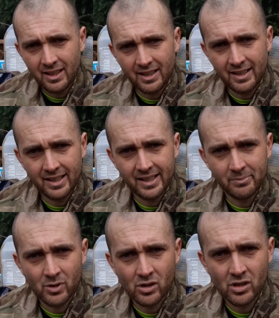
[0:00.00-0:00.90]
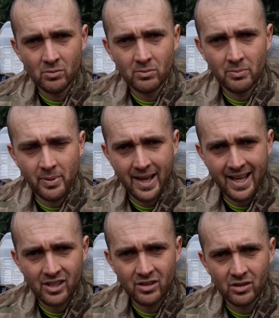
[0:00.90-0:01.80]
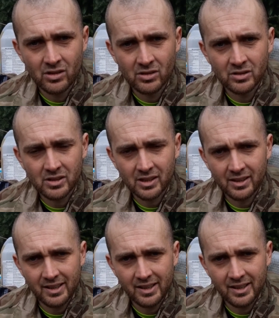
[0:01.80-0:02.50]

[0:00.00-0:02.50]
Um, some pears don't